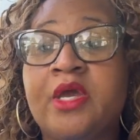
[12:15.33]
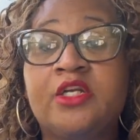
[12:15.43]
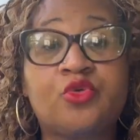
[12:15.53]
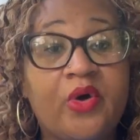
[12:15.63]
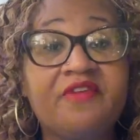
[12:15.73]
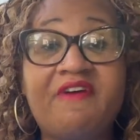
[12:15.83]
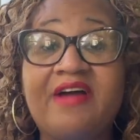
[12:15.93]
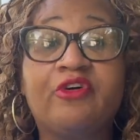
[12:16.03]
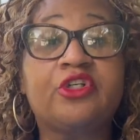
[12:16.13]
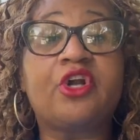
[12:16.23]

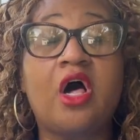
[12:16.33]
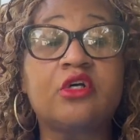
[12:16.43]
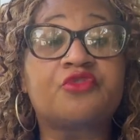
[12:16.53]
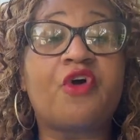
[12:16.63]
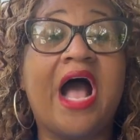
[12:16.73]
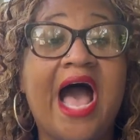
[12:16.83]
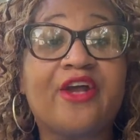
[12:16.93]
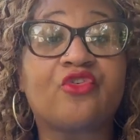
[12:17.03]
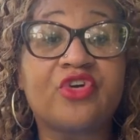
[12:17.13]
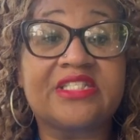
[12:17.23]
$2,500 for
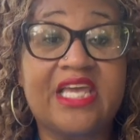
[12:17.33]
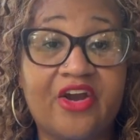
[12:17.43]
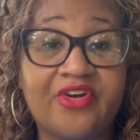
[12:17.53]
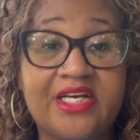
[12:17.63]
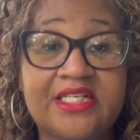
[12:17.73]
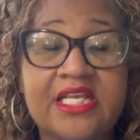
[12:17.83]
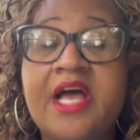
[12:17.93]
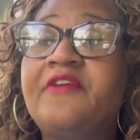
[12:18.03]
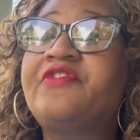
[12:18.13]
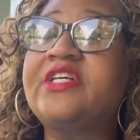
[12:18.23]
higher risk areas.
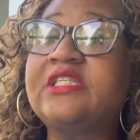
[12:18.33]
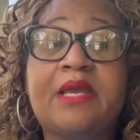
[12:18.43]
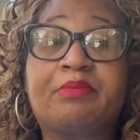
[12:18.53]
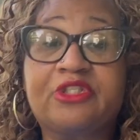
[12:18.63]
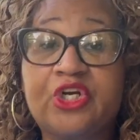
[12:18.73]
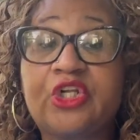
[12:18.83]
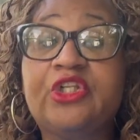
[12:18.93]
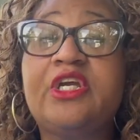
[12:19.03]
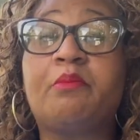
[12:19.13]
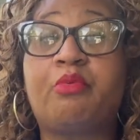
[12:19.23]
This is a
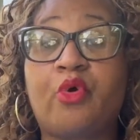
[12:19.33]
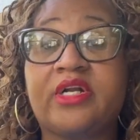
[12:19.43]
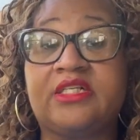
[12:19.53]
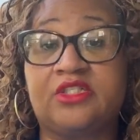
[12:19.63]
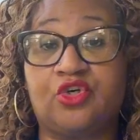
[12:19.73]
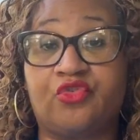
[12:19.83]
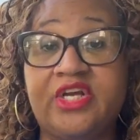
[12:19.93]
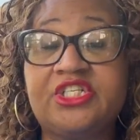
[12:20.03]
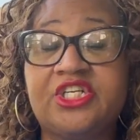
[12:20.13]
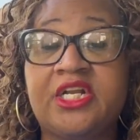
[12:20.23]
particularly important
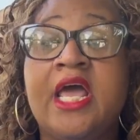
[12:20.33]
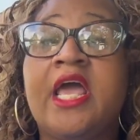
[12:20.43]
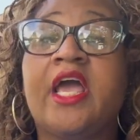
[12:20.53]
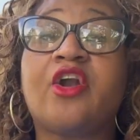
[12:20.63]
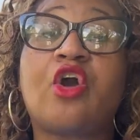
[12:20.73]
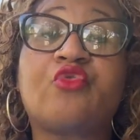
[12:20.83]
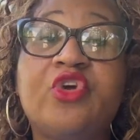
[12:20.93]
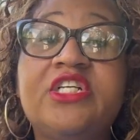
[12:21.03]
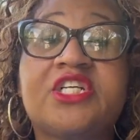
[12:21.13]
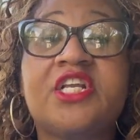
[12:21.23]
consideration in our
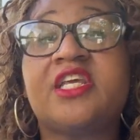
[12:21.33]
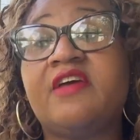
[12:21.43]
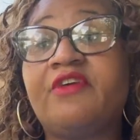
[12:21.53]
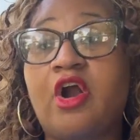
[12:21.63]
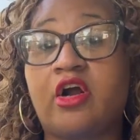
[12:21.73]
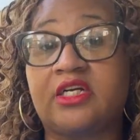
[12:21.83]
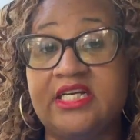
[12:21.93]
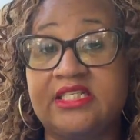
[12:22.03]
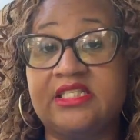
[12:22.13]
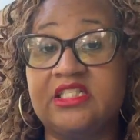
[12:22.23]
region given our
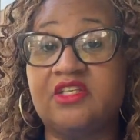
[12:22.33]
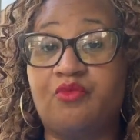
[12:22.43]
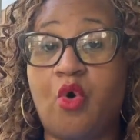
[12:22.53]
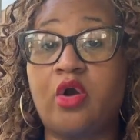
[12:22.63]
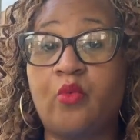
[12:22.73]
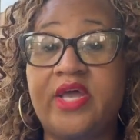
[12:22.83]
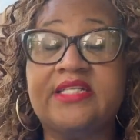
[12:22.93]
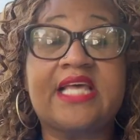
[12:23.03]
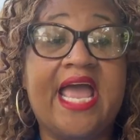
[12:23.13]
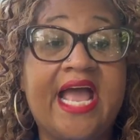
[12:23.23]
extensive
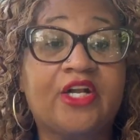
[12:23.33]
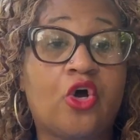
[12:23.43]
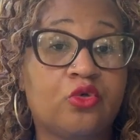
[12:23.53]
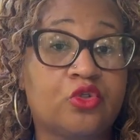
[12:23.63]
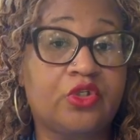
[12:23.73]
waterways and coastal